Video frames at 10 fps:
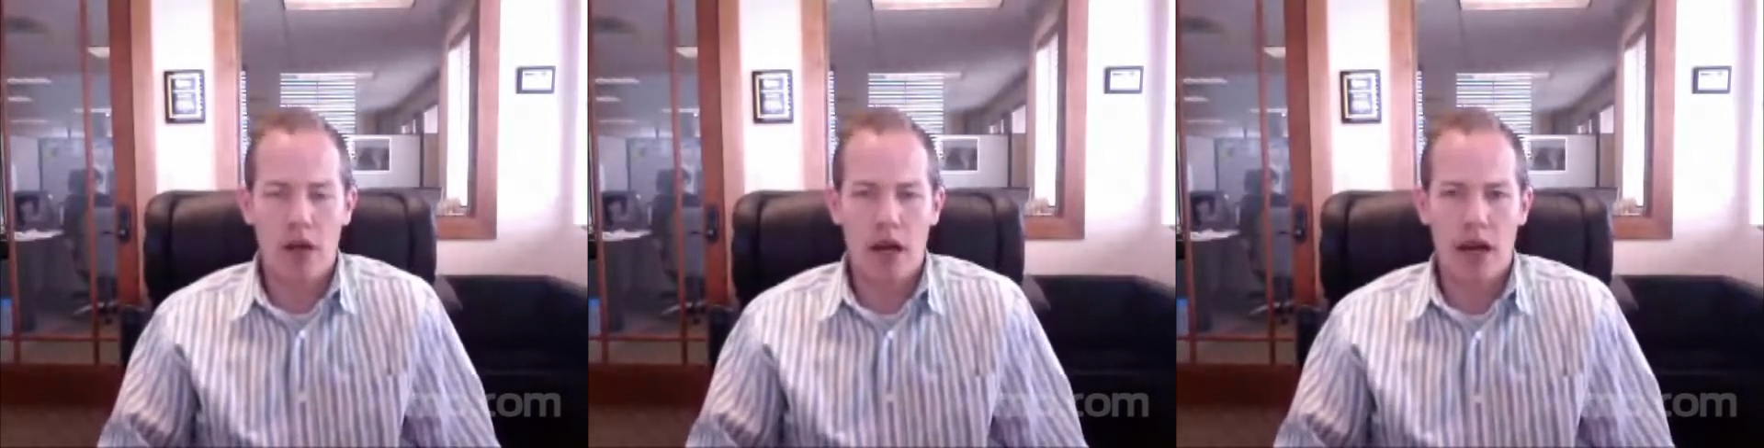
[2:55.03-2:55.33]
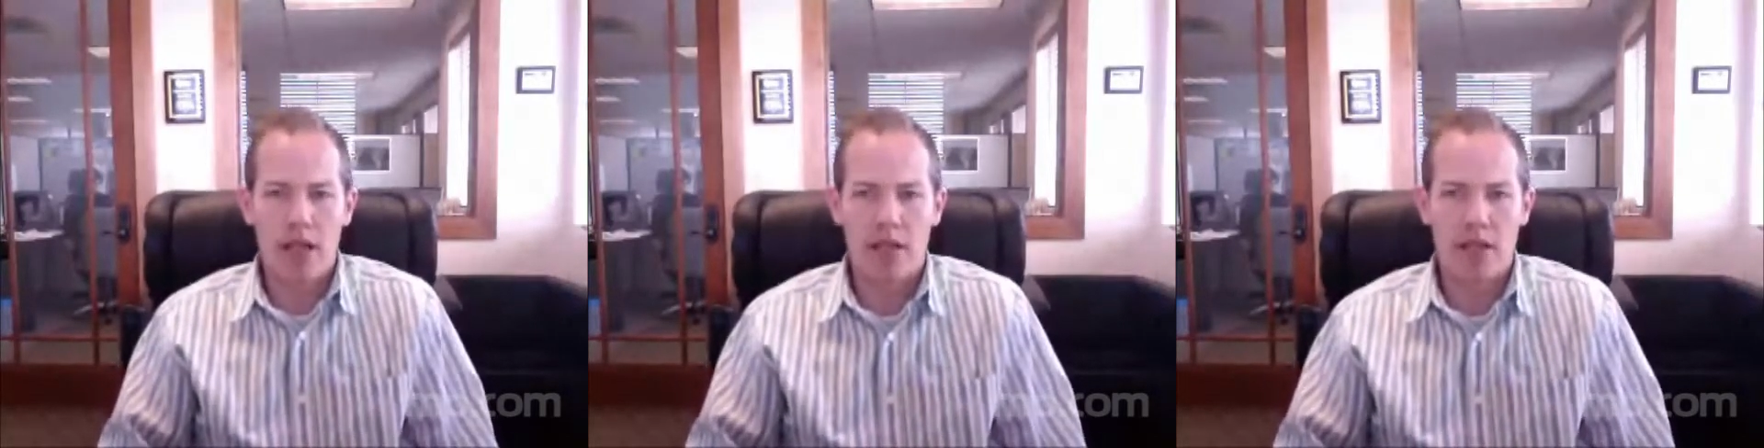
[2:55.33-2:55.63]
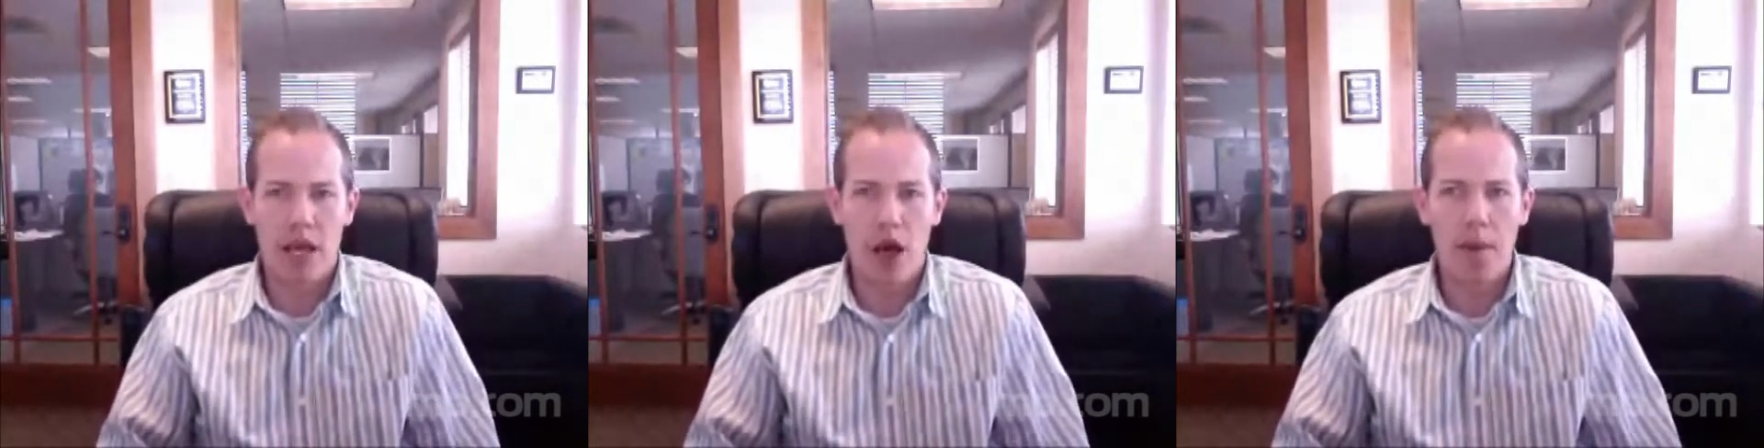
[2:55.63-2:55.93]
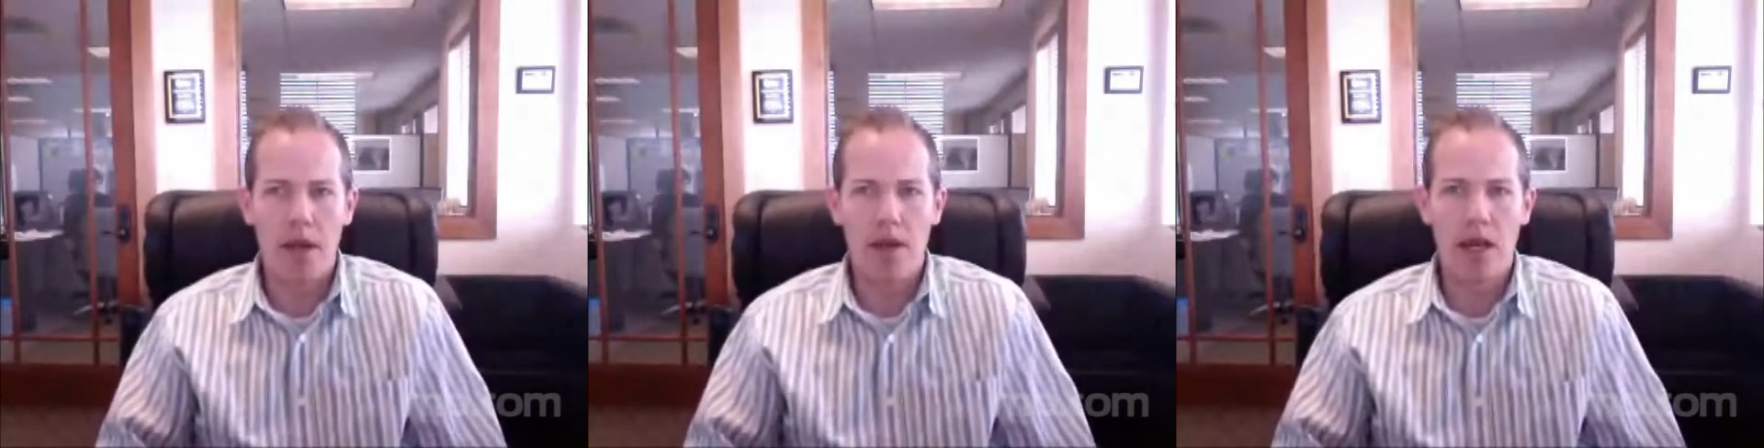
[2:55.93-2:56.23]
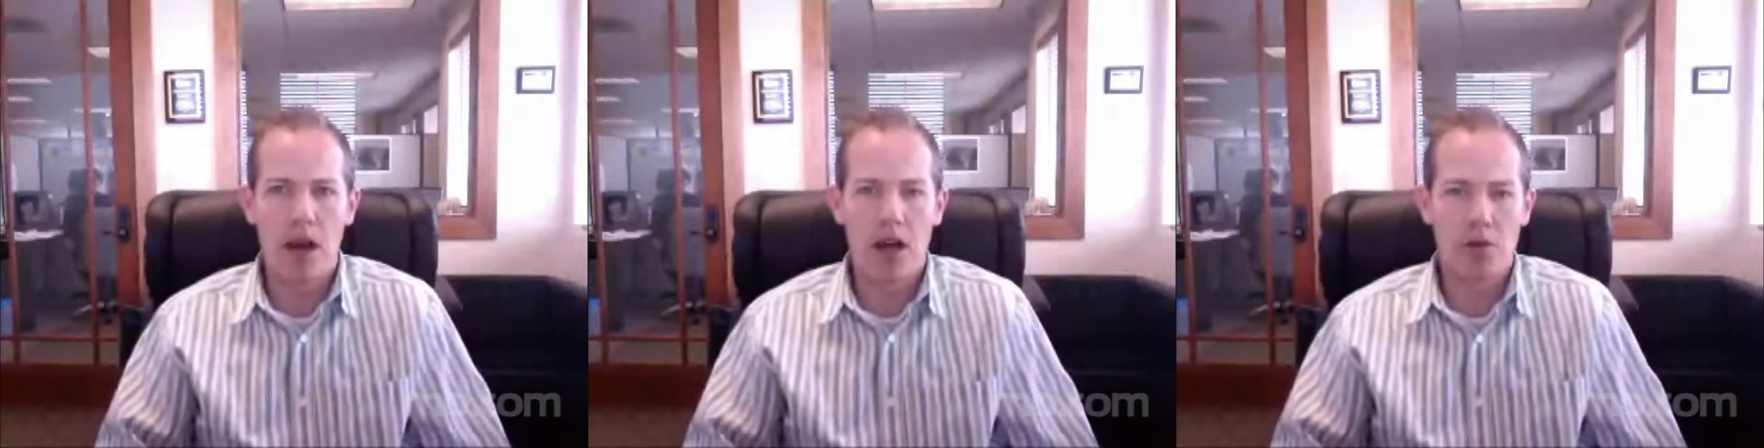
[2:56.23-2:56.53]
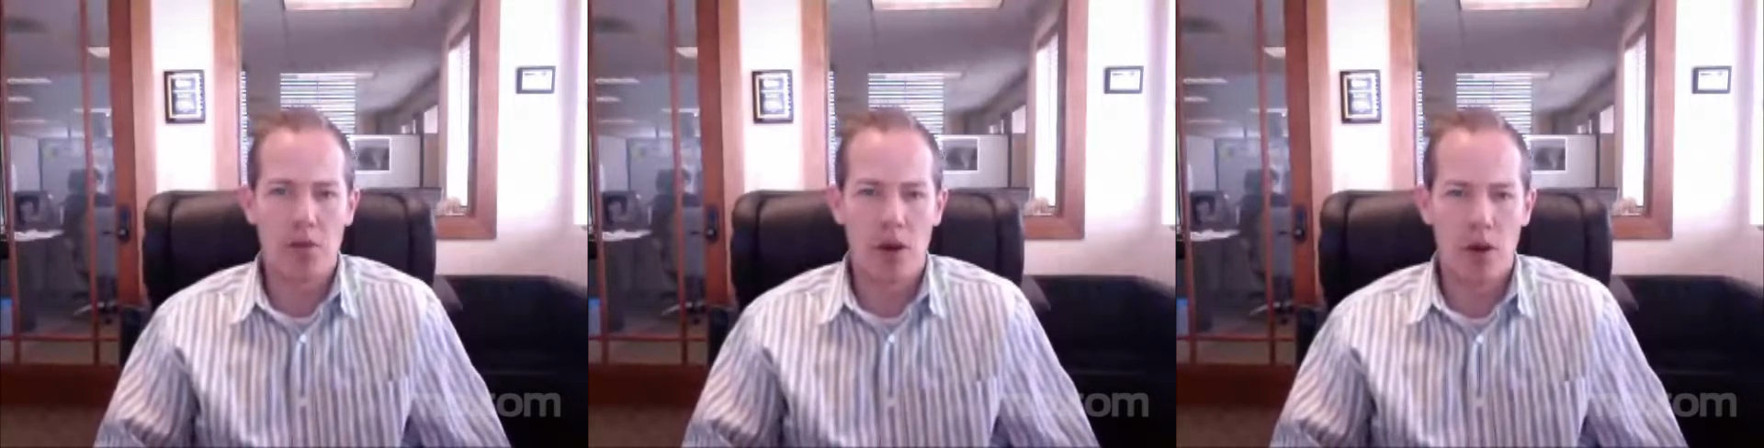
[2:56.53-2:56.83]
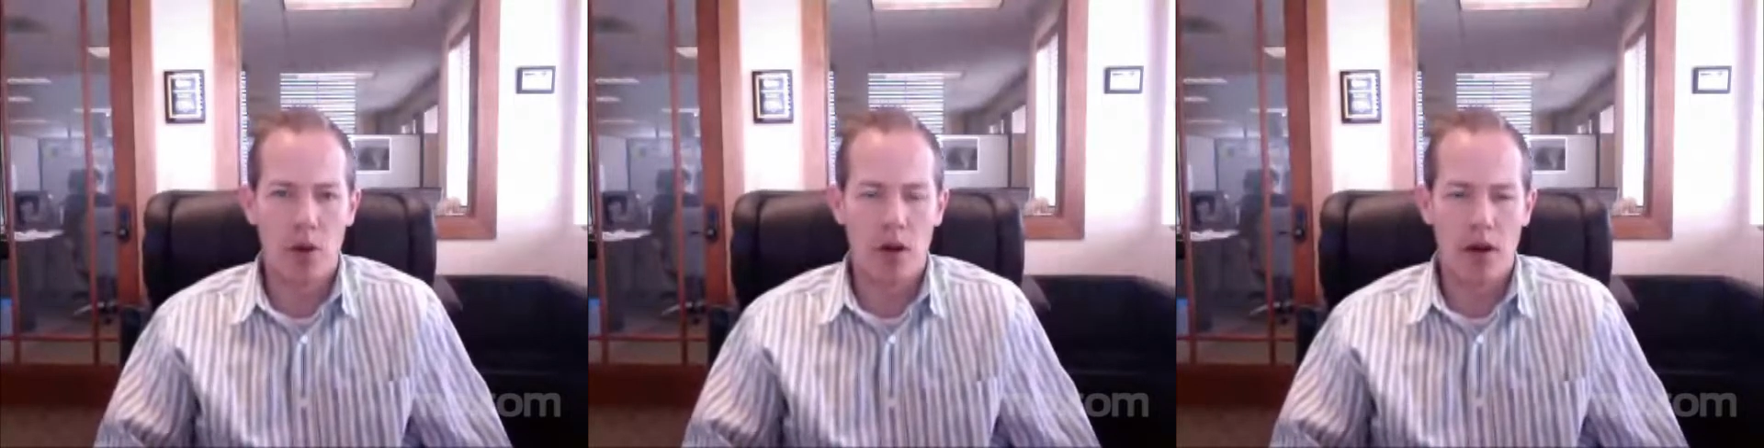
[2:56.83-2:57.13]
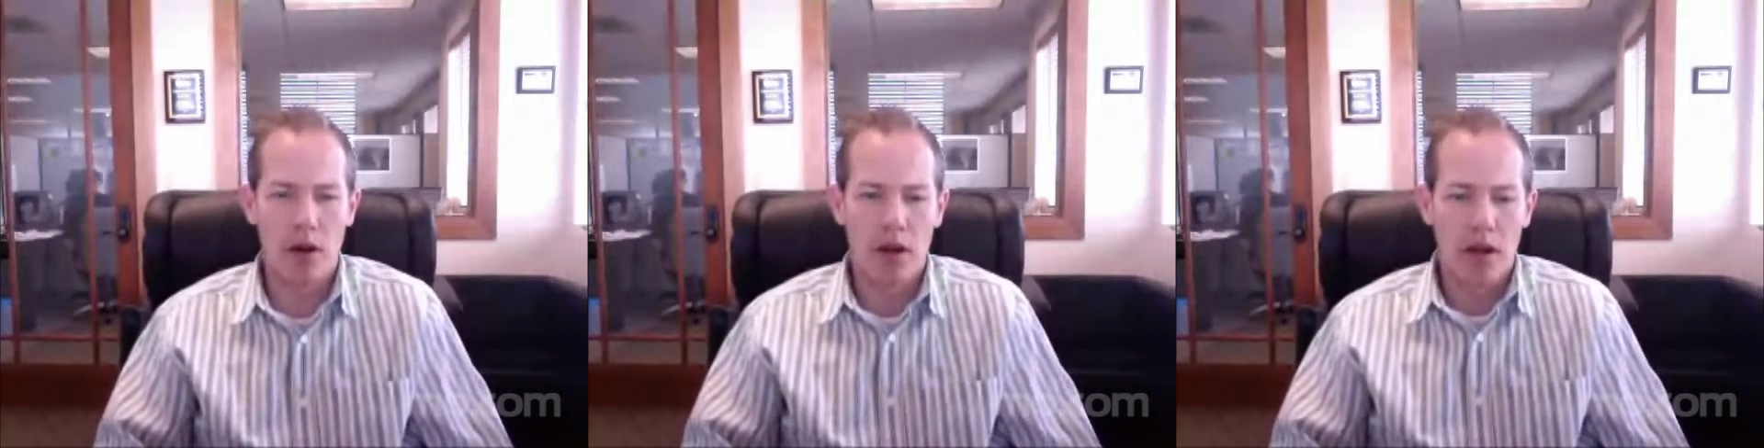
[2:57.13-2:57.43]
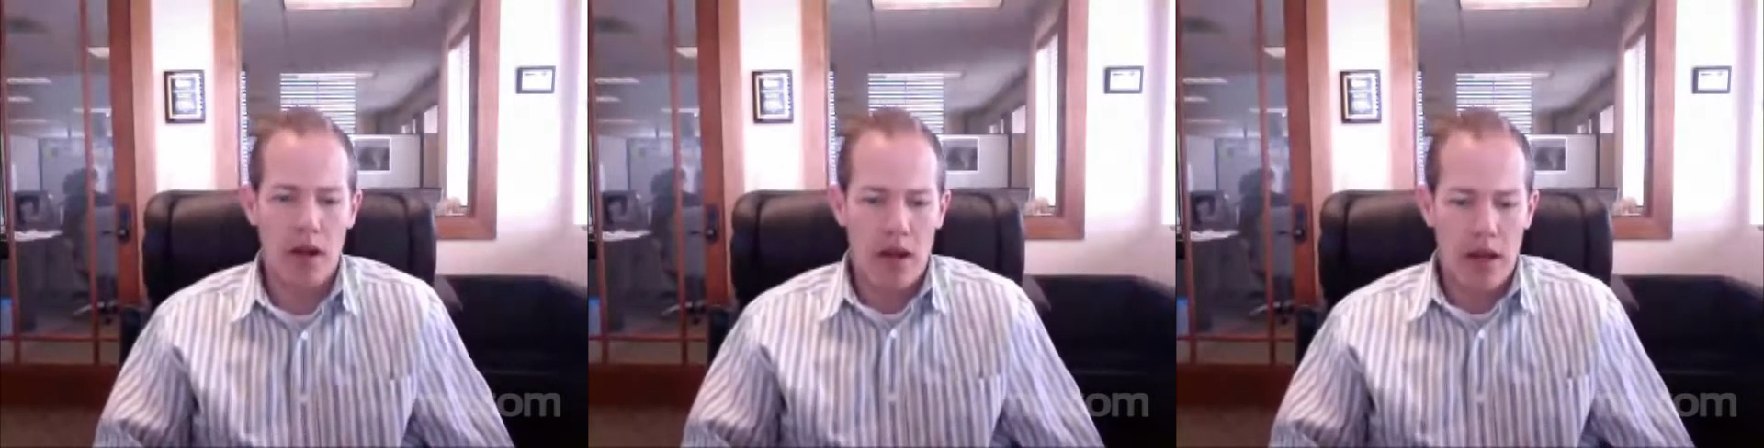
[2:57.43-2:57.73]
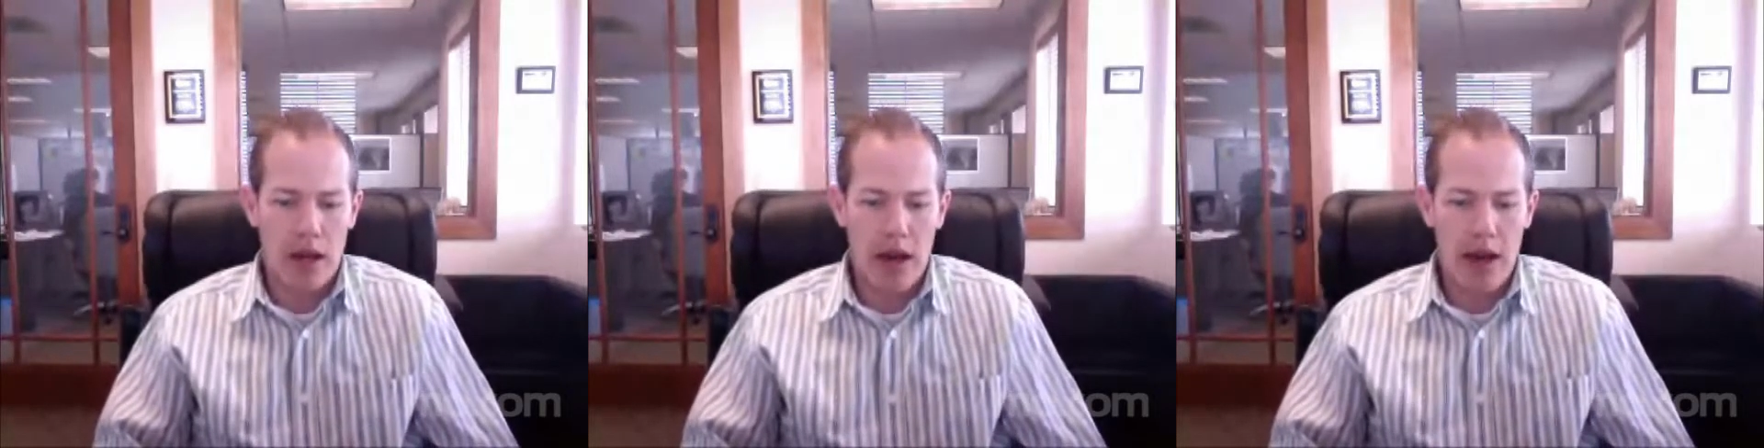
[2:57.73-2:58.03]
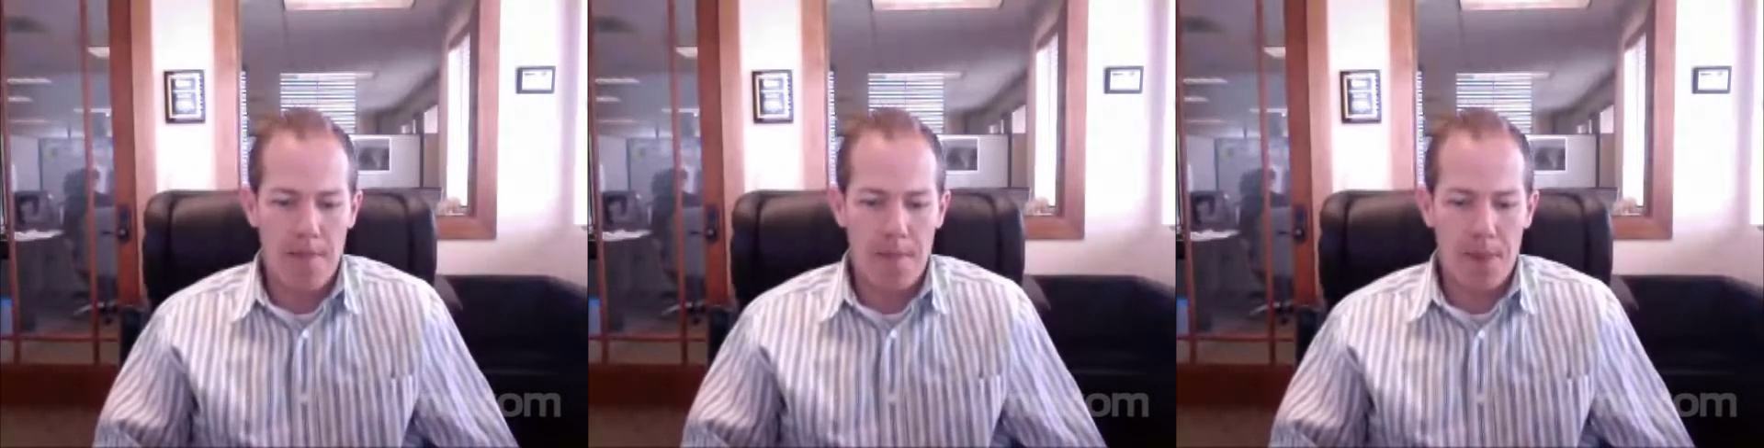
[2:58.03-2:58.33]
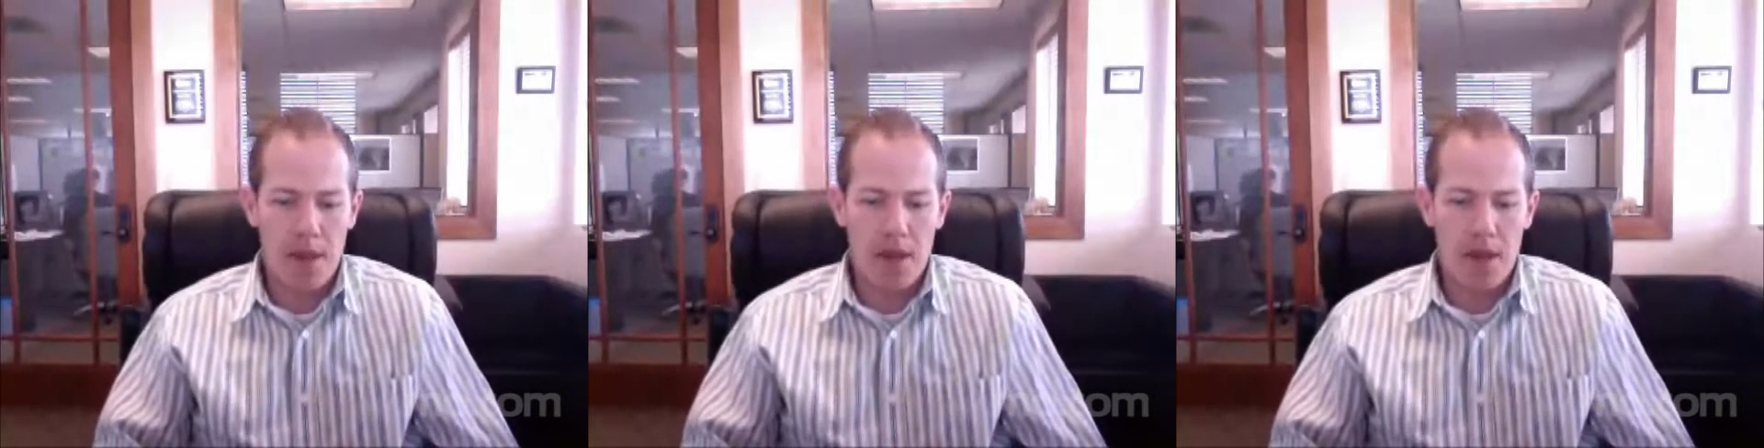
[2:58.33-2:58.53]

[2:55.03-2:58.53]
to us is helping the entrepreneur um,